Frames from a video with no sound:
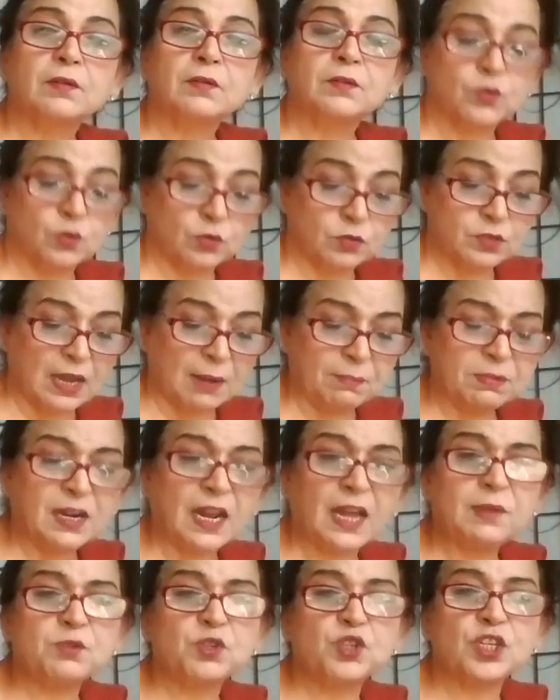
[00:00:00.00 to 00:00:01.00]
So
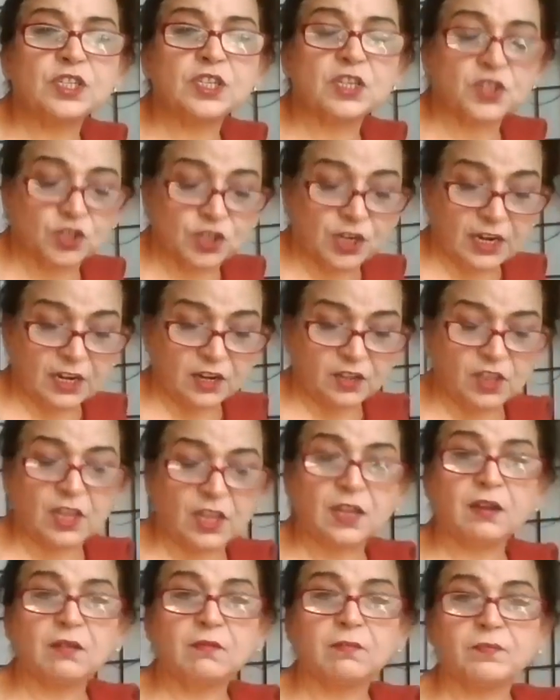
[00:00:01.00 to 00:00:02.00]
sometimes she just stayed
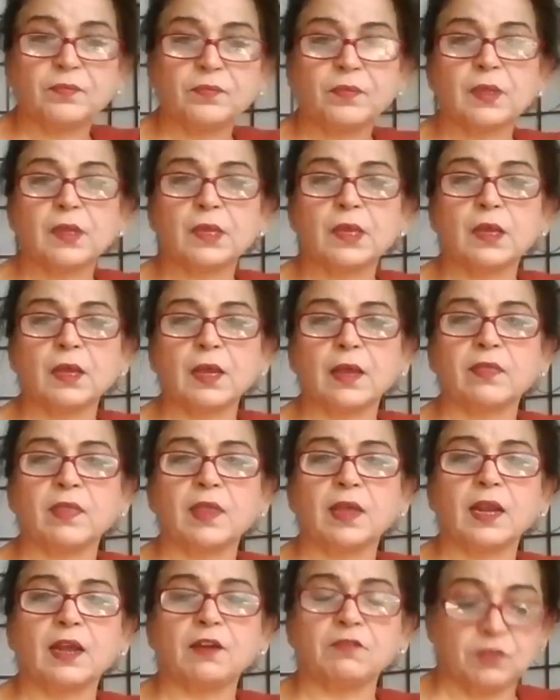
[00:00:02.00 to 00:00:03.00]
there. And
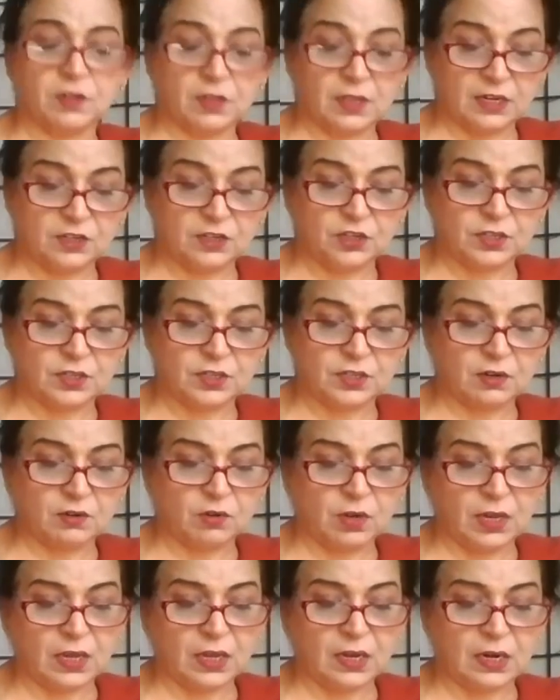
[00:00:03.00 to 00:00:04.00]
then after that, she said,
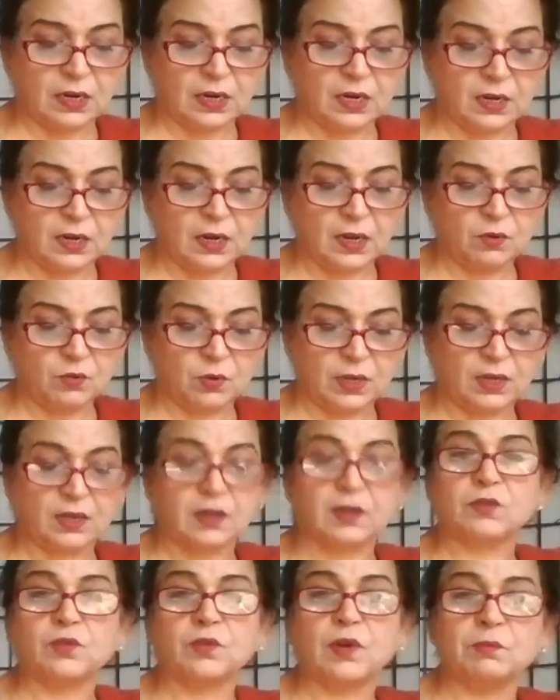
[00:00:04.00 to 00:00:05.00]
okay, all right, now I
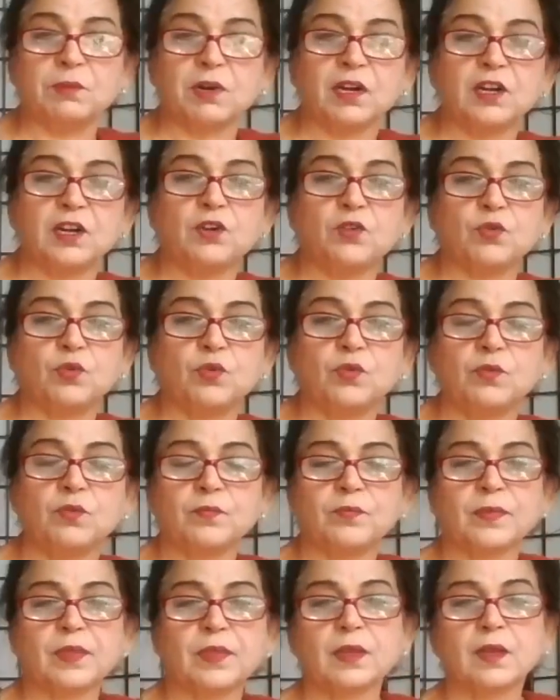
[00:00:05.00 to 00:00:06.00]
got to, I'm ready to
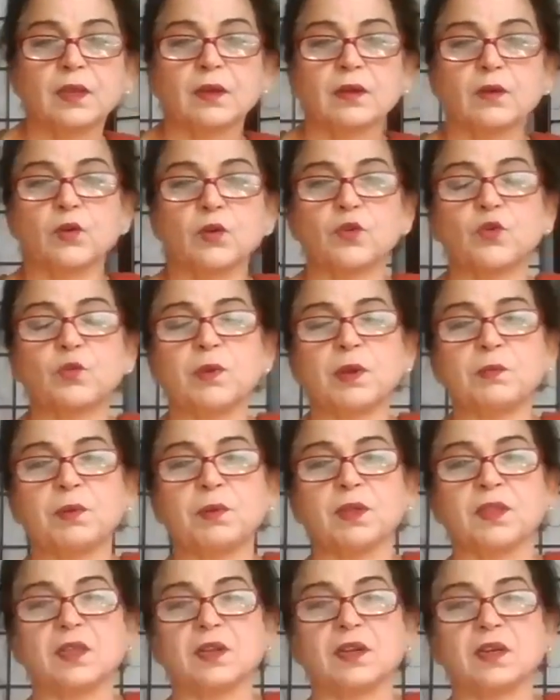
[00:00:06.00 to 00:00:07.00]
go to my
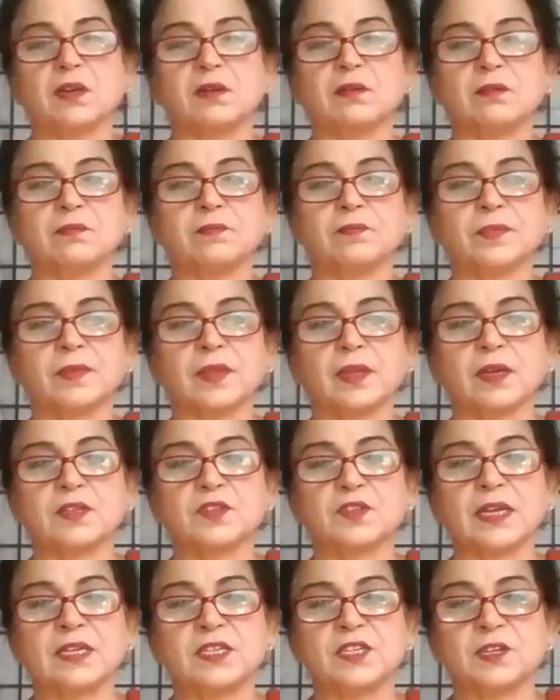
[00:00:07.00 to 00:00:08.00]
brother and
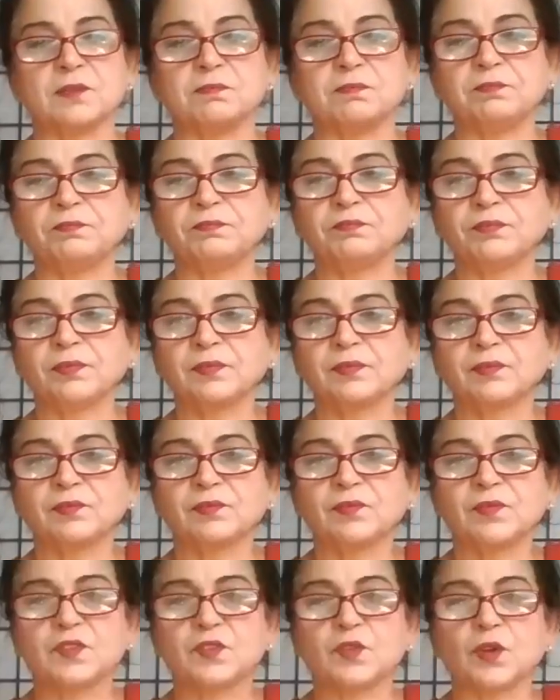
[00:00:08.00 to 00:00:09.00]
excite him.
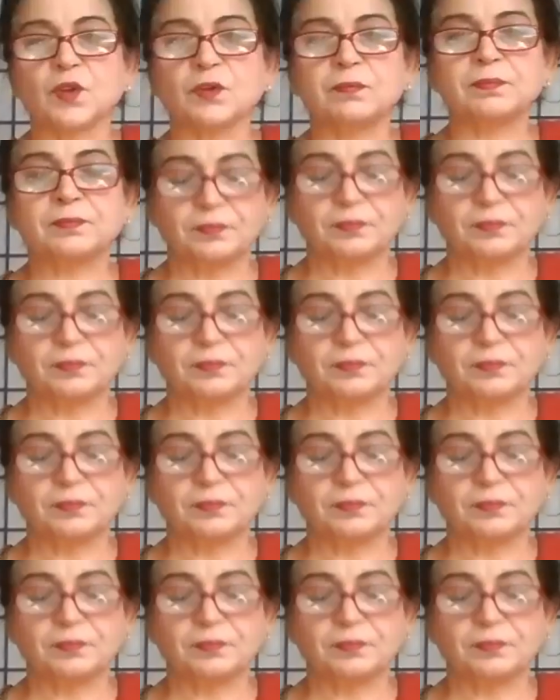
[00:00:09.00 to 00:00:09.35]
So,